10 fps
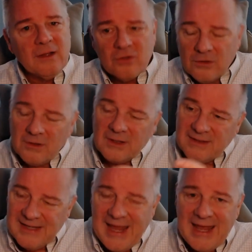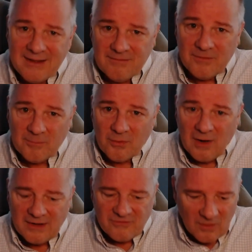to look at the end of the
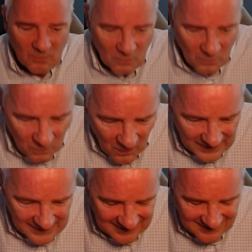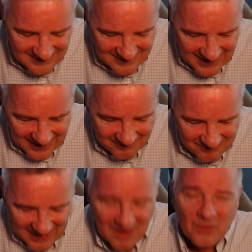project. What is that
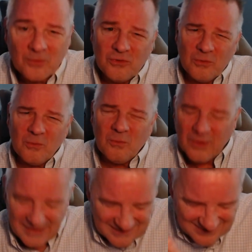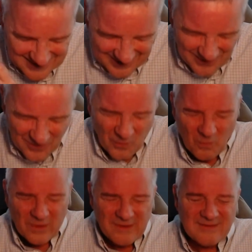value? What is that goal?
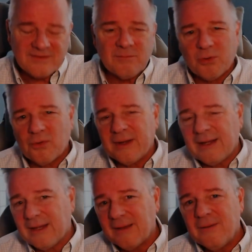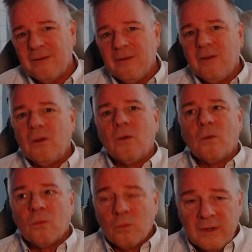What is this bringing?
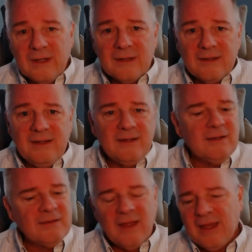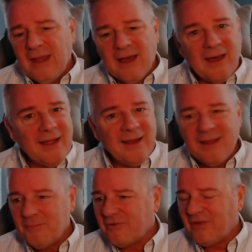Really, the
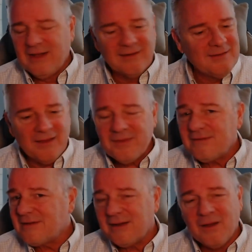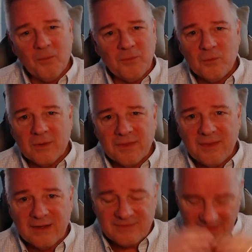AI machine, nothing's going to help you with
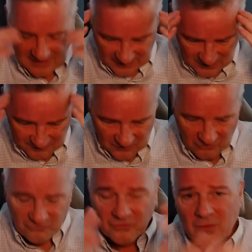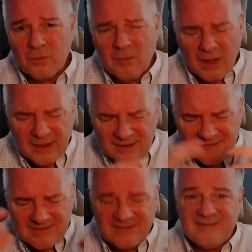this. You have to use your own mind
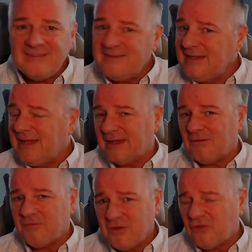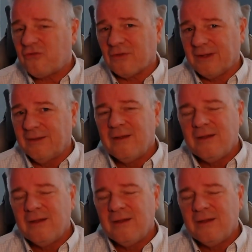and see it visually.